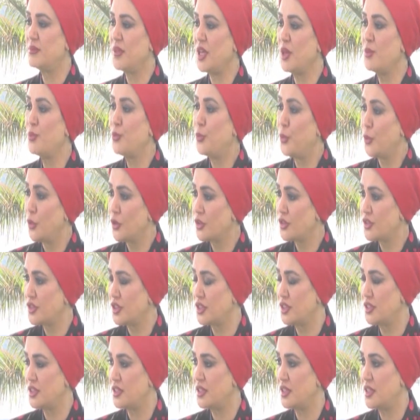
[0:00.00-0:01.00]

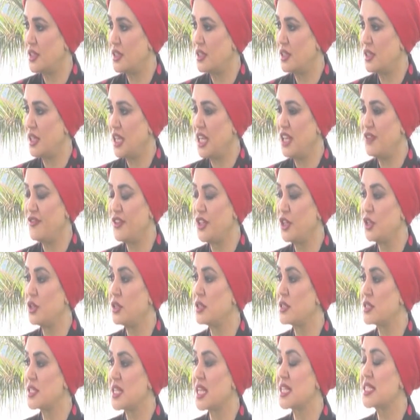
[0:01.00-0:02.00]
important, uh,
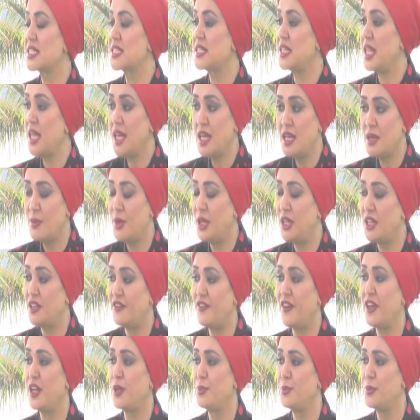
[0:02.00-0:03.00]
even sustainable
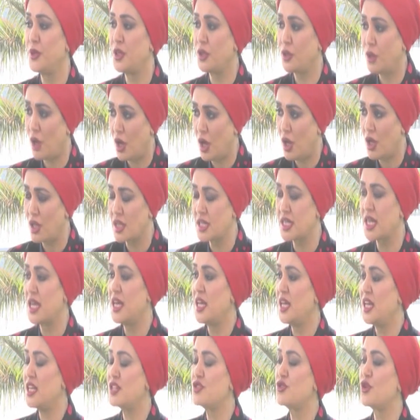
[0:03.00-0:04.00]
development goals
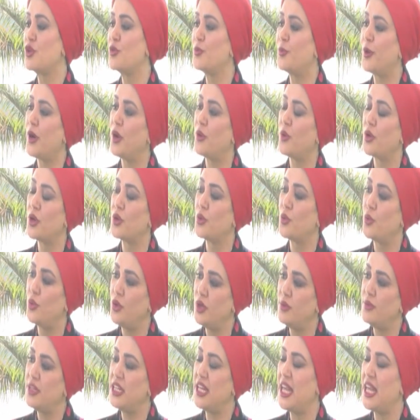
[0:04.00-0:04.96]
is to empower women